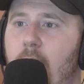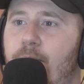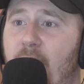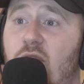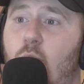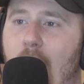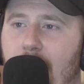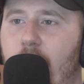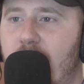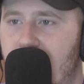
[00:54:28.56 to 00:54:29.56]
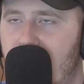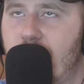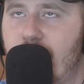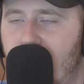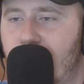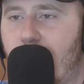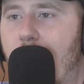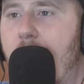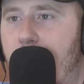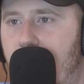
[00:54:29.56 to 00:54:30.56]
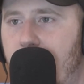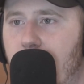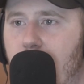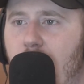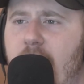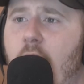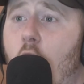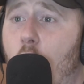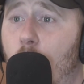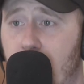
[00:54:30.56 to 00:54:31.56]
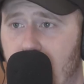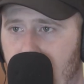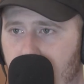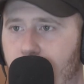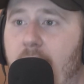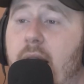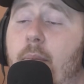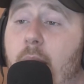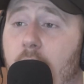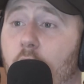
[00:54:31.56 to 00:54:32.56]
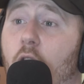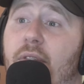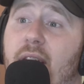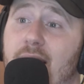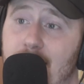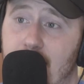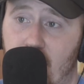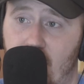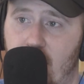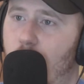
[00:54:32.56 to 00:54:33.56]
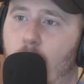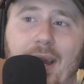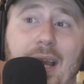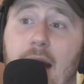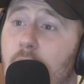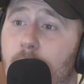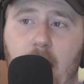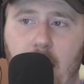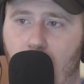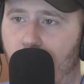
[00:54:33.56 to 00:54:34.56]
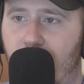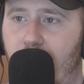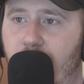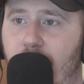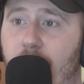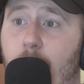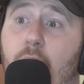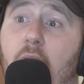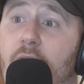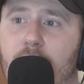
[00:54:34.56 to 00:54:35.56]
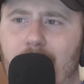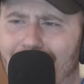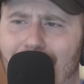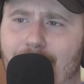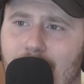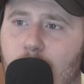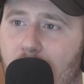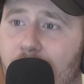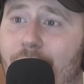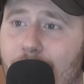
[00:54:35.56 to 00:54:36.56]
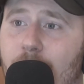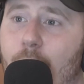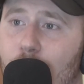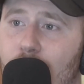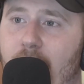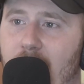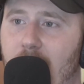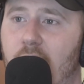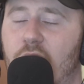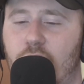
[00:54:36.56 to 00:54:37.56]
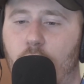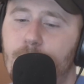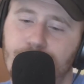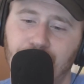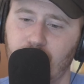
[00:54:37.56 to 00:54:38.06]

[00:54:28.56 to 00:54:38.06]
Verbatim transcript: Really? That's why your concessions are so high. They only make the money off the concession. They don't make any money off of the what? profit. Yeah, the profit of the movie. So